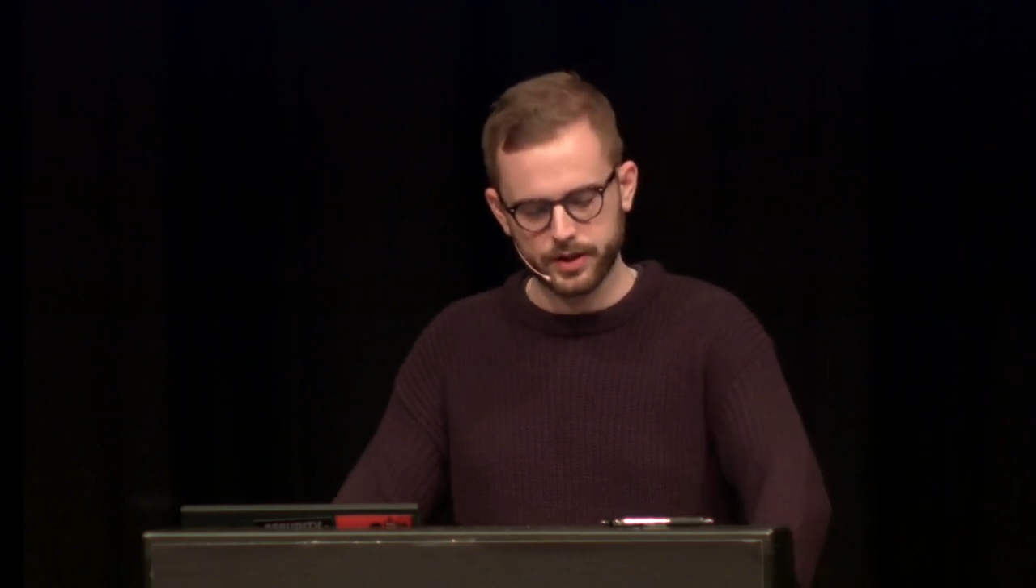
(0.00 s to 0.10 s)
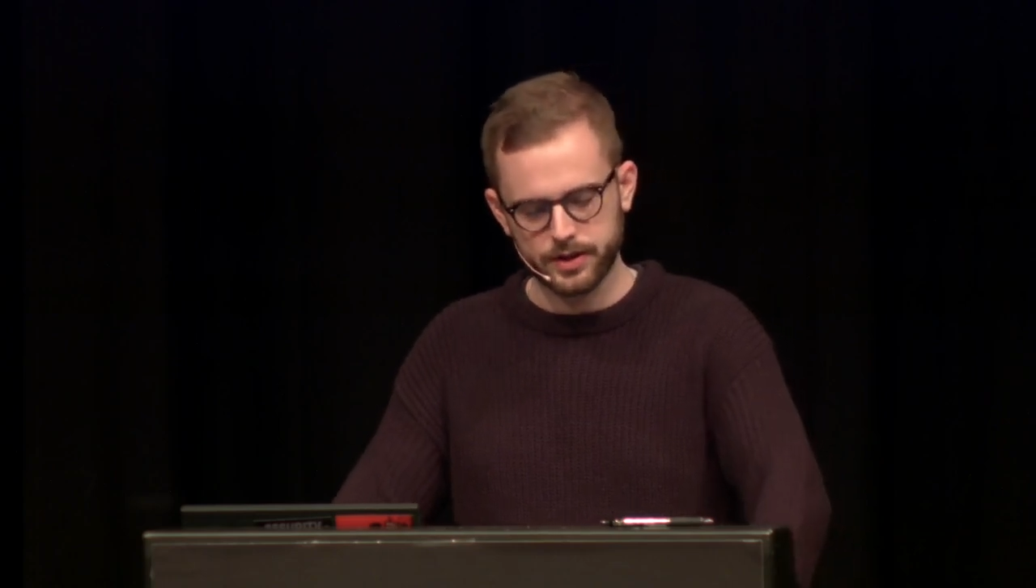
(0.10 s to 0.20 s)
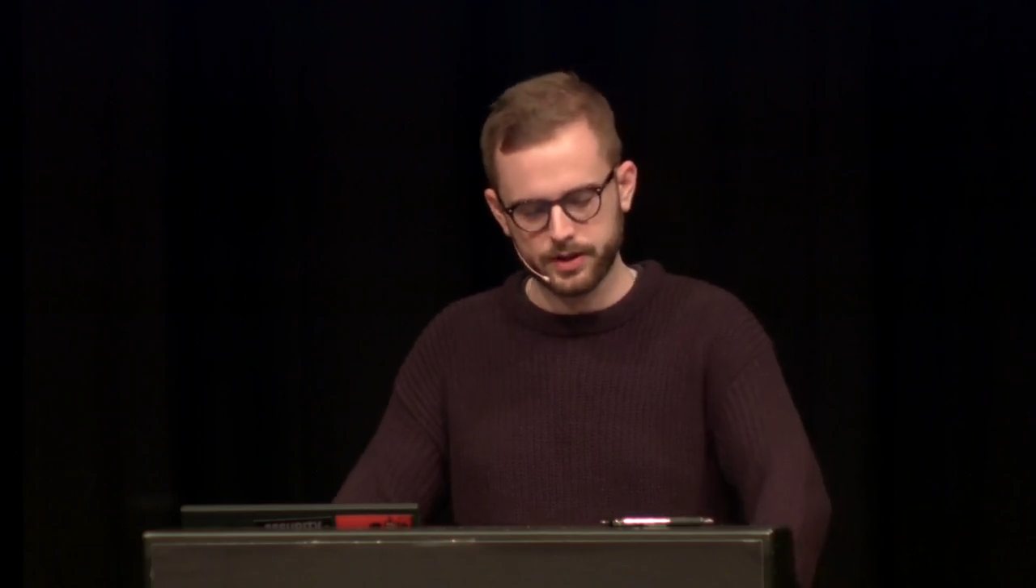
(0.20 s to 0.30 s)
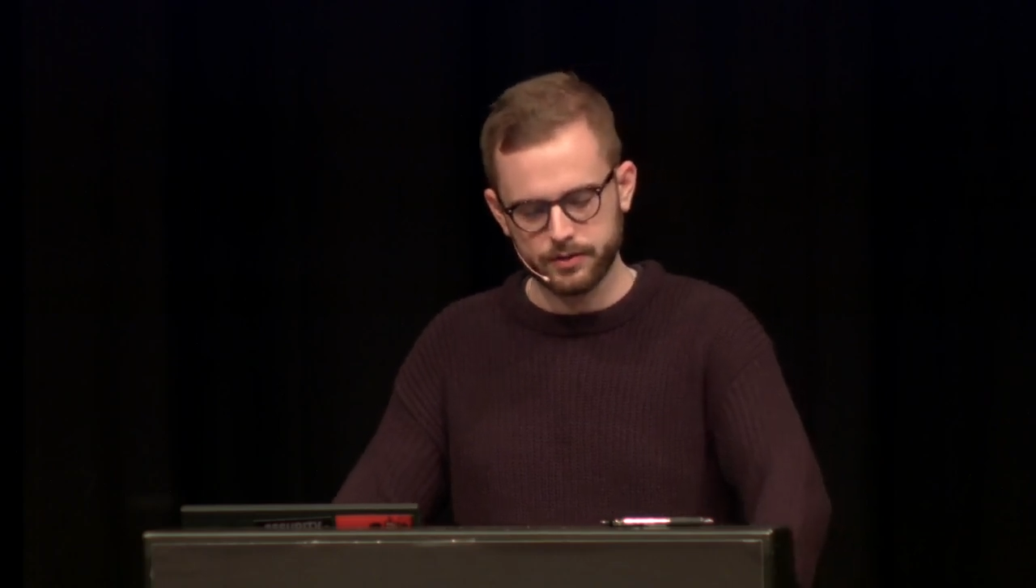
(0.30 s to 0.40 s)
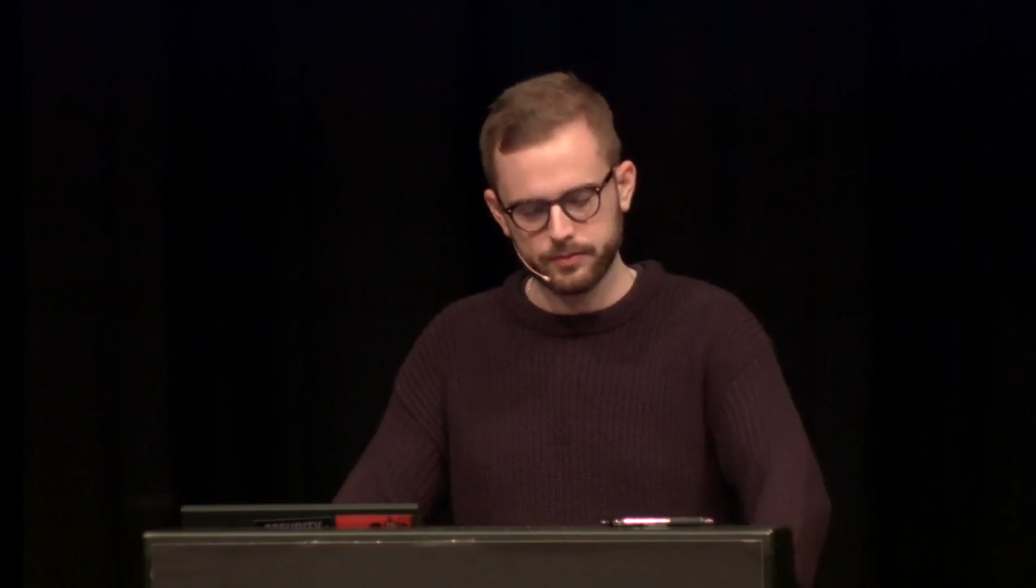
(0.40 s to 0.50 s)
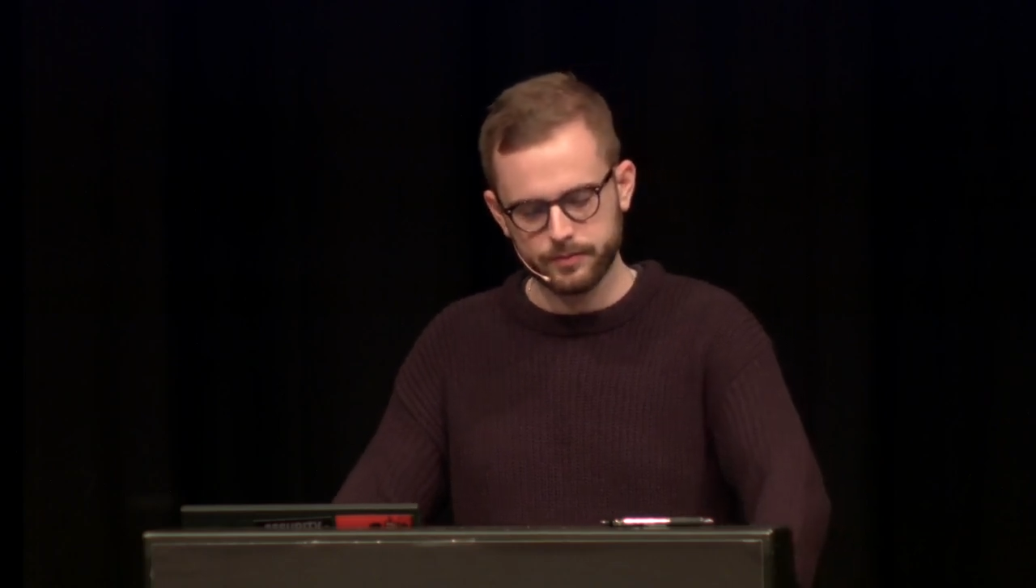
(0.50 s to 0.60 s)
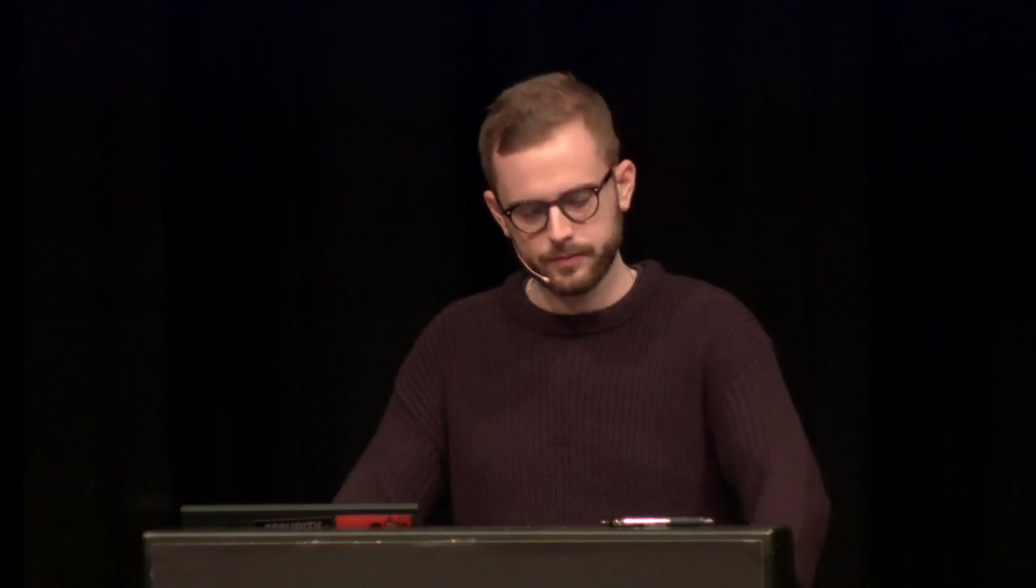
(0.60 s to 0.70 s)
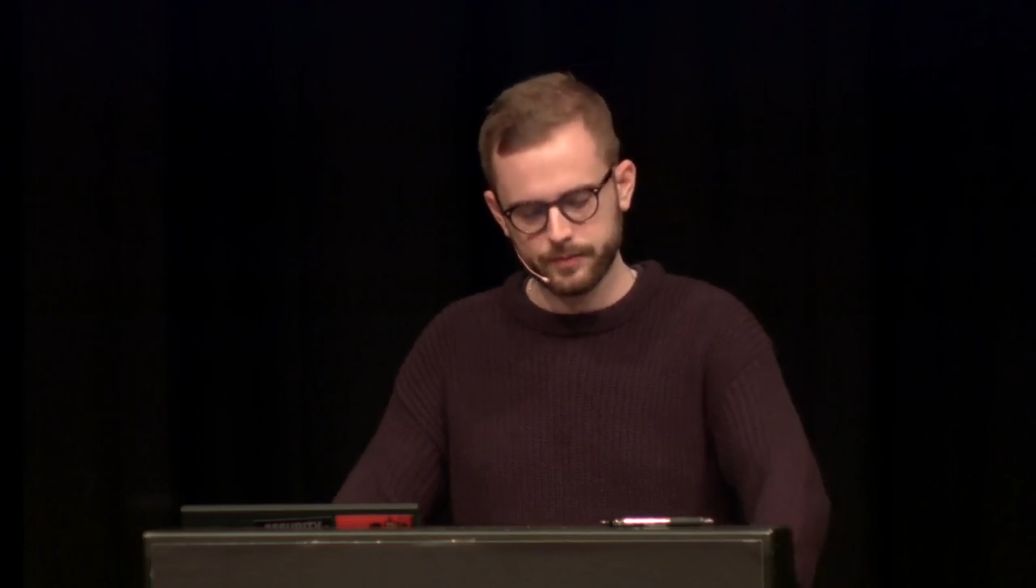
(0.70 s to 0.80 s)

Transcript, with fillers: right now.